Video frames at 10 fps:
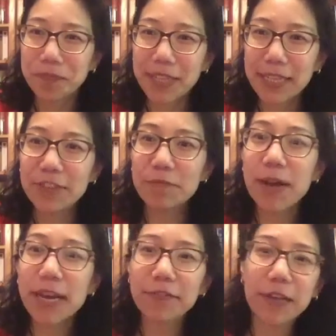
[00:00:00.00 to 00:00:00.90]
if
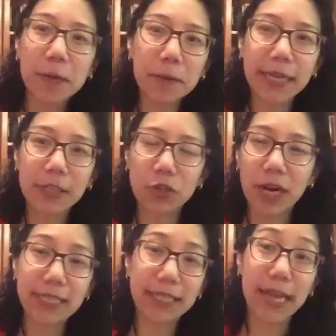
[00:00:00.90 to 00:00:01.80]
my family had
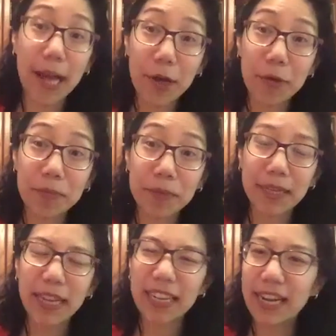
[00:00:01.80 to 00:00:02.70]
tried to come
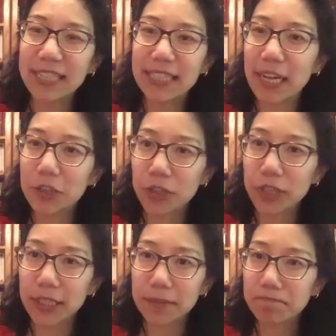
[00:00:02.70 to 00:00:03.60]
in
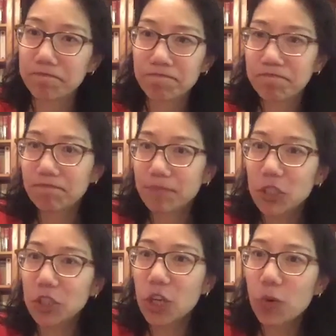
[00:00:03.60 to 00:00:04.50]
1900,
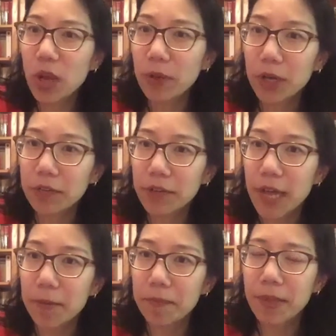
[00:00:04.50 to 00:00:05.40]
there's no way we could have
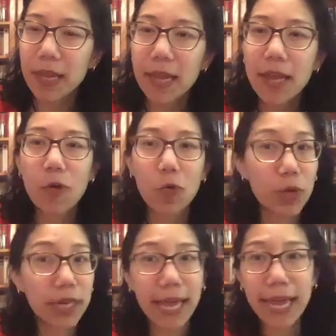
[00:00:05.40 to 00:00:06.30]
come.
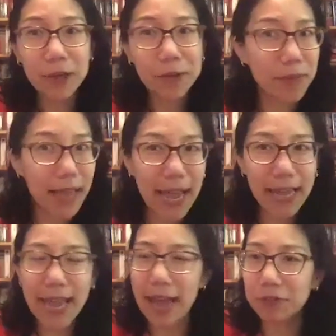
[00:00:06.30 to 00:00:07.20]
We came
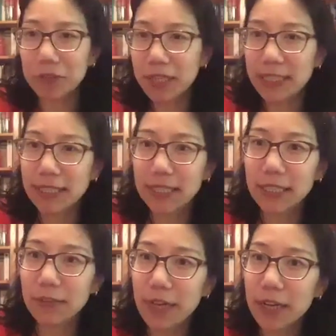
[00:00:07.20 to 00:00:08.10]
after the
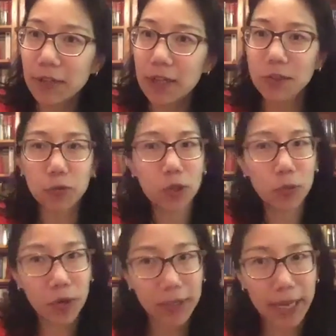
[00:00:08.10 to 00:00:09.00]
1965 law, so we
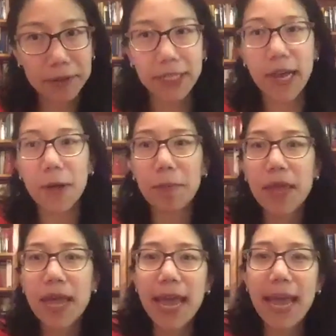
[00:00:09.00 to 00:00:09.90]
were allowed to come.
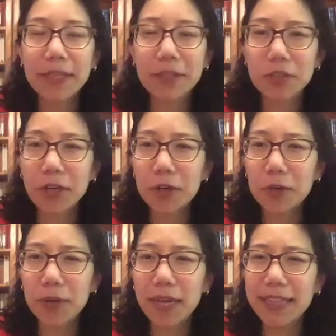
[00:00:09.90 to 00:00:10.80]
And
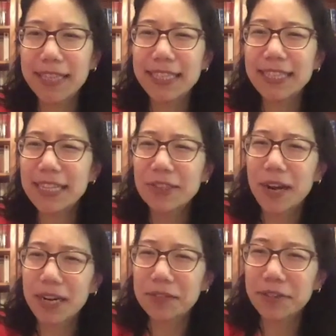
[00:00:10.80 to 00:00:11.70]
so these things are
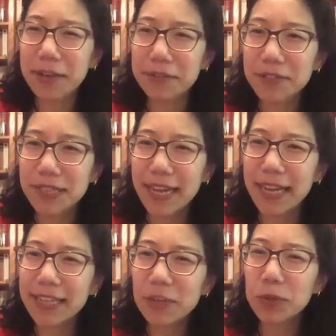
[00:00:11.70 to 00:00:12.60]
kind of left,
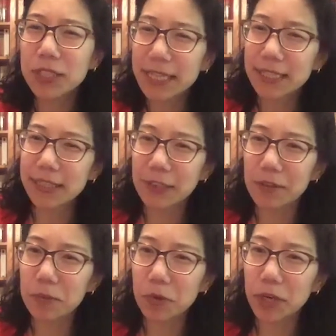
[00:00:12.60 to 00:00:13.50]
I think we tend to think of
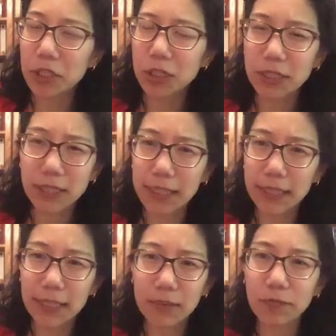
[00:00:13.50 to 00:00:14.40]
immigration as like
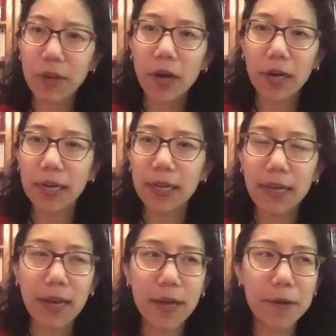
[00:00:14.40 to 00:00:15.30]
these very,
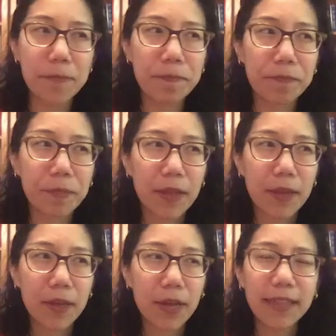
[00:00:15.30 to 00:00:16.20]

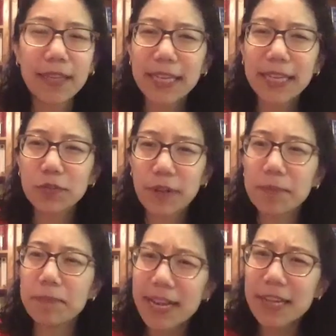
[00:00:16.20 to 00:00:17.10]
I think
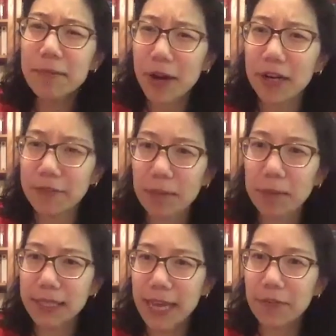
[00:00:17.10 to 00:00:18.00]
many American
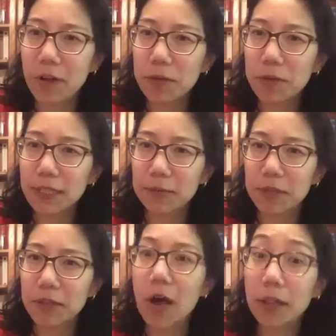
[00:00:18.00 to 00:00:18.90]
families have almost this
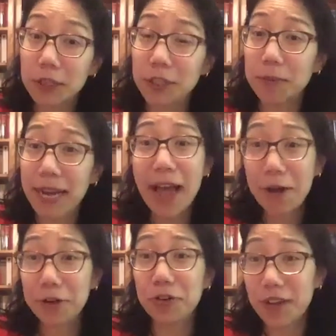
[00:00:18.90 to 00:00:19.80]
mythology about how
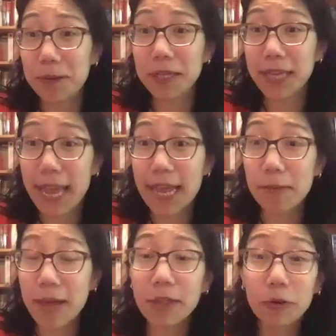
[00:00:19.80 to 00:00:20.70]
your family
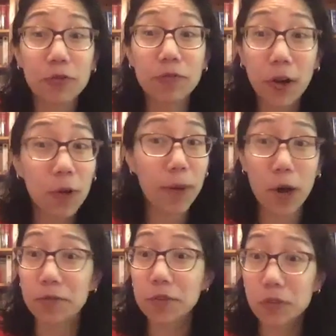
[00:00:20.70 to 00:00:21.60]
came. And those are very
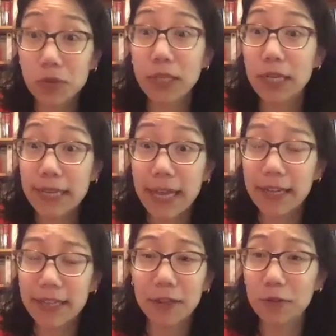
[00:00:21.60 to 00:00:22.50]
powerful stories. And I
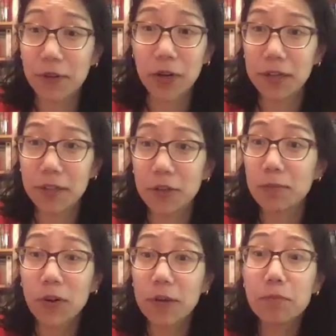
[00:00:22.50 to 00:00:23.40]
think they're
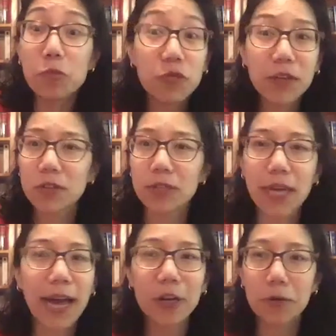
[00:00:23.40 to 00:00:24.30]
very moving stories.
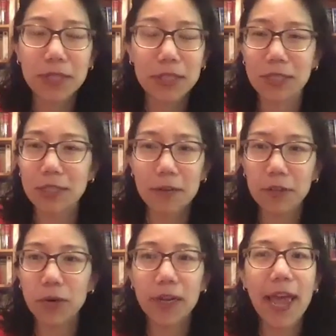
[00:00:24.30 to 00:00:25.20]
I always just love
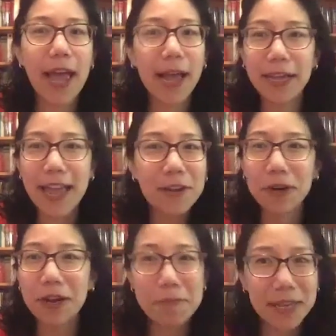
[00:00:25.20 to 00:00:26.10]
hearing,
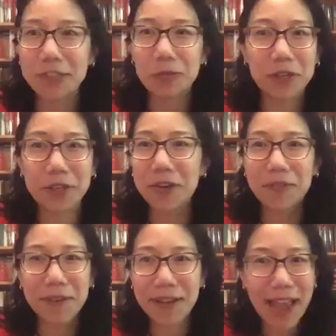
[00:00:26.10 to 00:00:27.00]
anyone I meet, I just want to know,
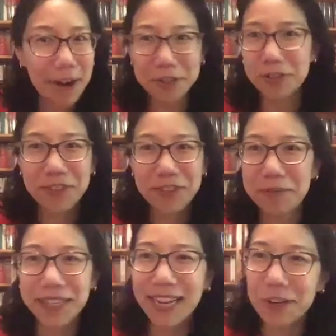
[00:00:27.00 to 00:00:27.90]
how did your
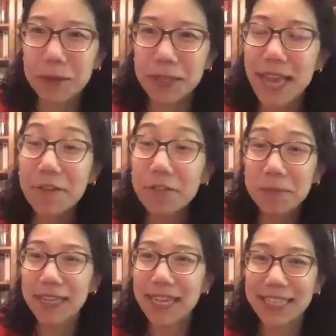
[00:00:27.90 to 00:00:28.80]
family get here? Because
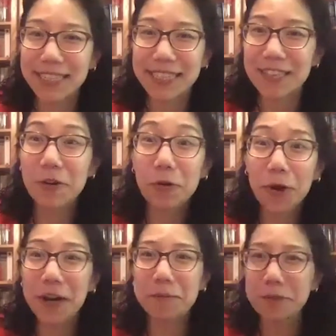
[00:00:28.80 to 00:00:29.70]
everybody has this
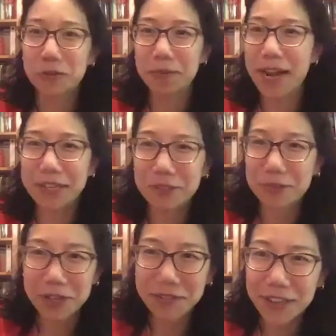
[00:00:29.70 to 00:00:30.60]
incredible dramatic
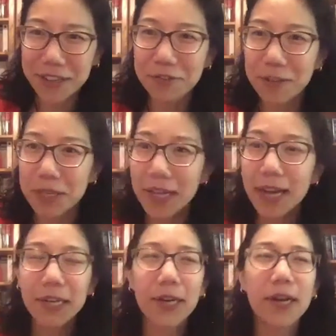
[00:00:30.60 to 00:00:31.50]
story of how their family got
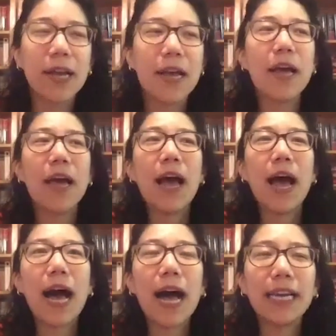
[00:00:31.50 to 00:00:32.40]
here.
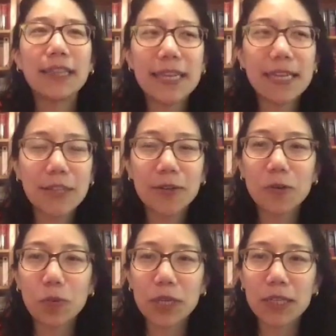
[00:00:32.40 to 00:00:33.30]
I think though
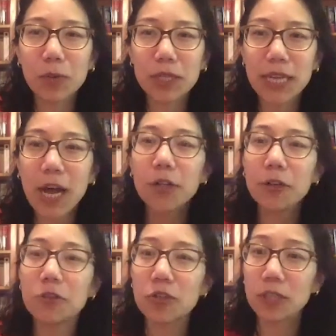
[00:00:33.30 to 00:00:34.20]
that we tell
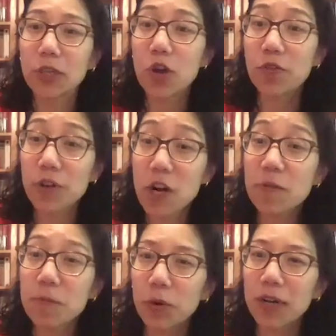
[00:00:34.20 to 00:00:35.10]
those stories over and over,
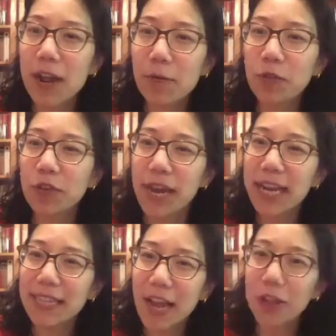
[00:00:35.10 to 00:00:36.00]
but we're
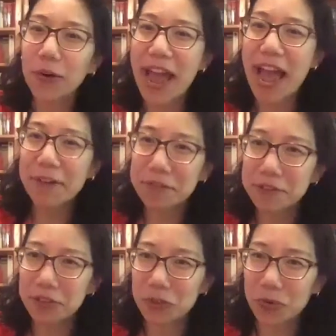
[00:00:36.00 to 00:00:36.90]
forgetting the other half of
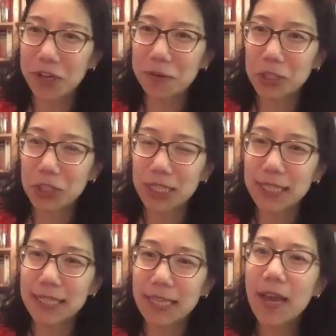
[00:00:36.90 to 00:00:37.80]
the story, which
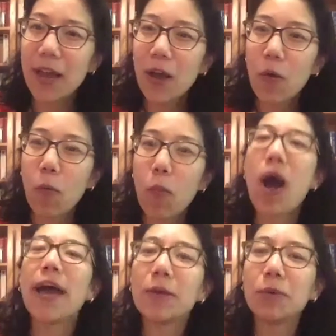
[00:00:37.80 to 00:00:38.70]
is,
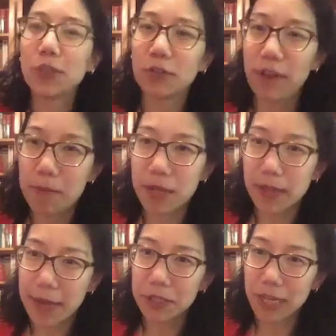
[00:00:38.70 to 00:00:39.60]
why was your family
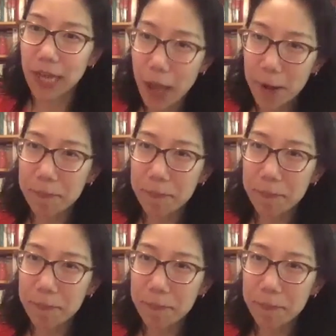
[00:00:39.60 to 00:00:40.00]
allowed to come?